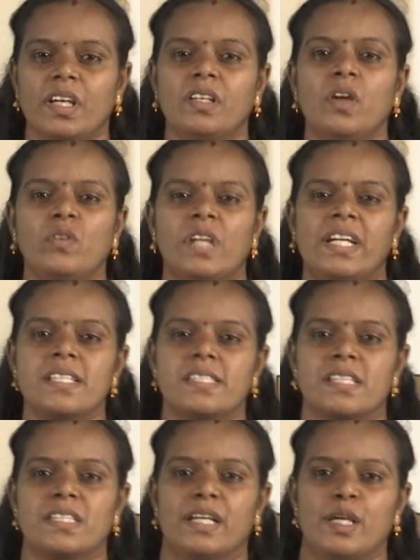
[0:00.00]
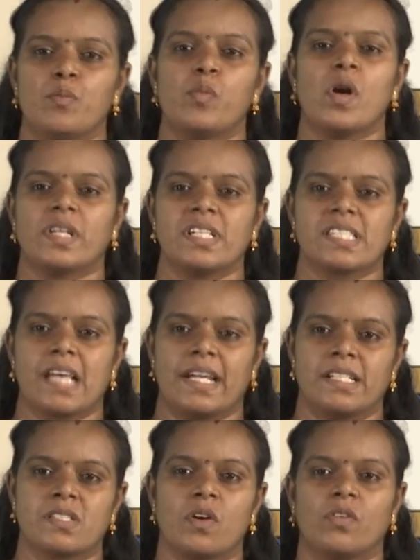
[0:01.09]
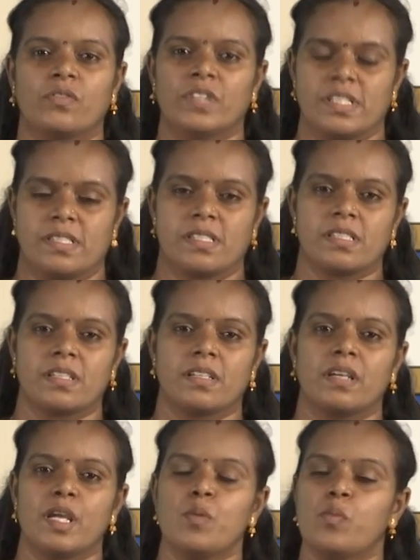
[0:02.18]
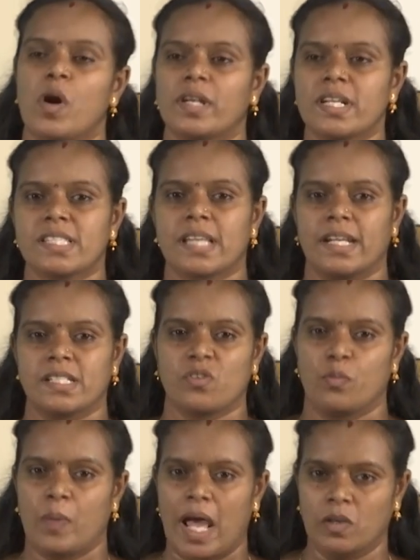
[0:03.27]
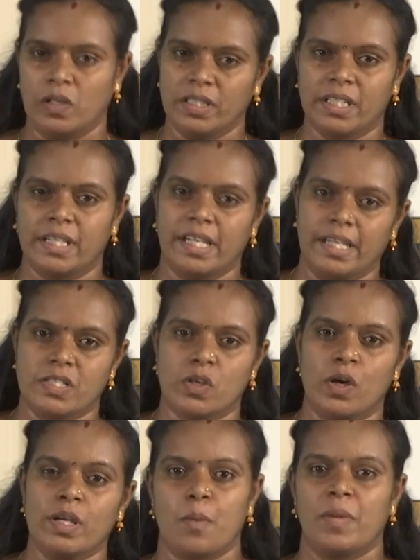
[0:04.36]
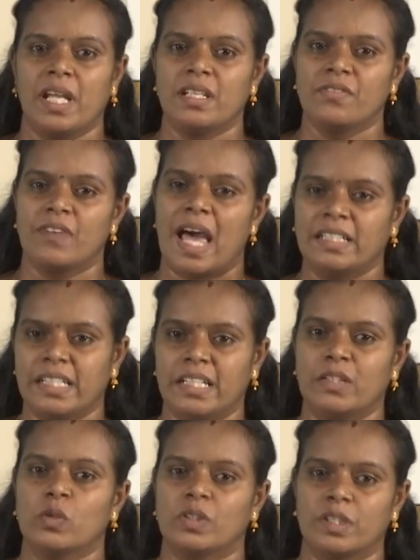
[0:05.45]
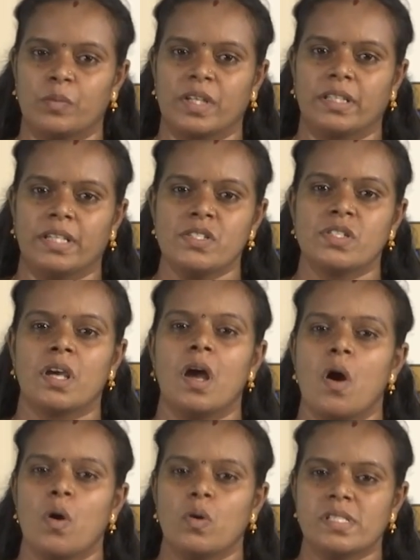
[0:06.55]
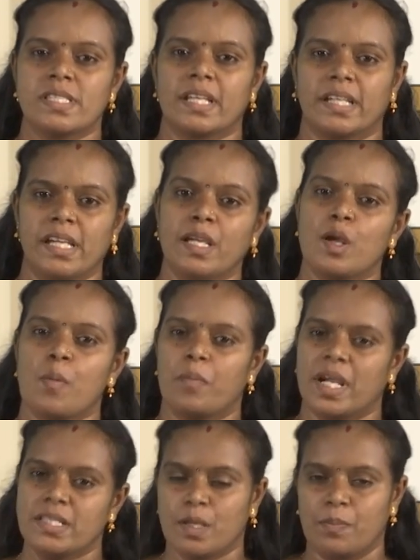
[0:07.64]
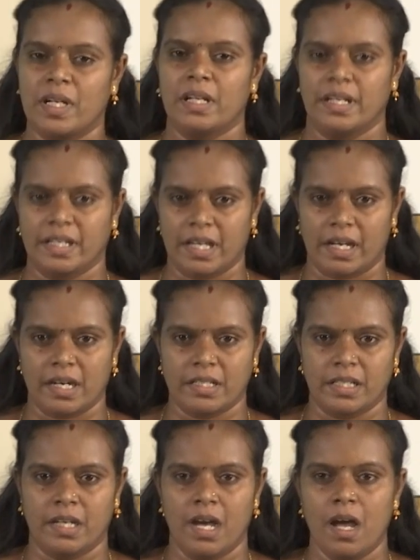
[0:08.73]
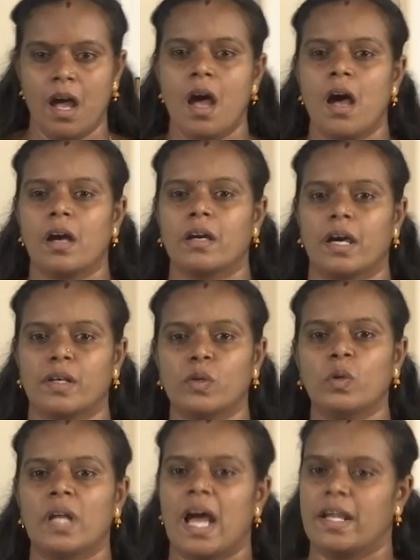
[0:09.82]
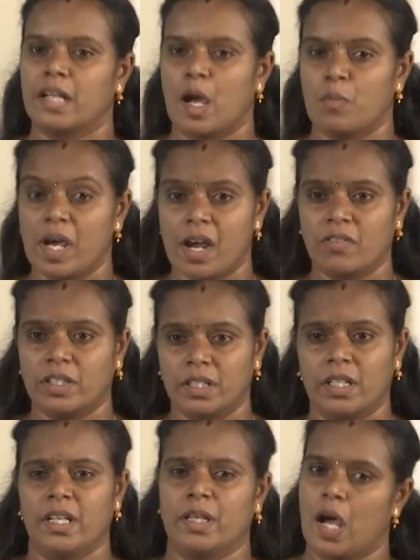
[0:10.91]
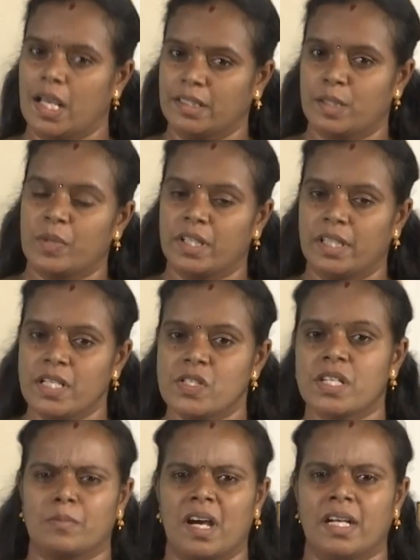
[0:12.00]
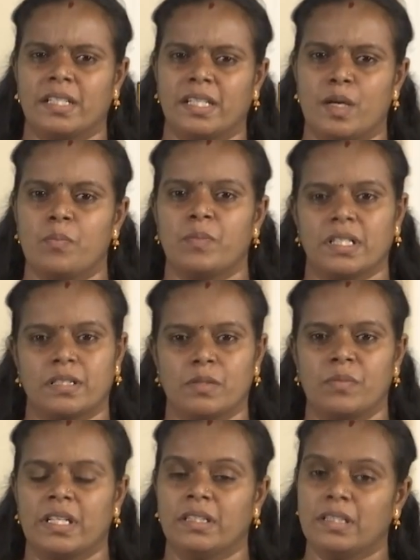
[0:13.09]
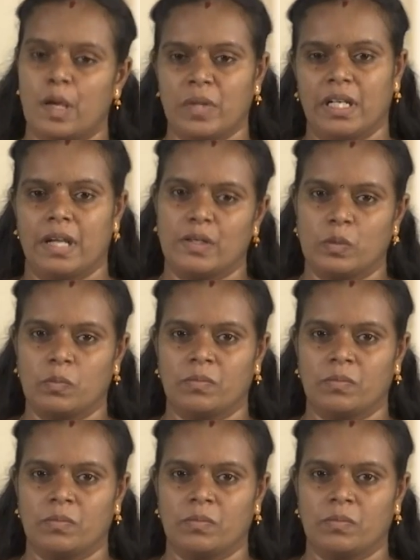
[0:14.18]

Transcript: Now let us see the important sites of this. Important sites of Paleolithic age are Belan Valley in Uttar Pradesh, Hunsgi, Bai Chapel in Karnataka, Karnool and Amravati in Andhra Pradesh, Atirampakkam in Tamil Nadu.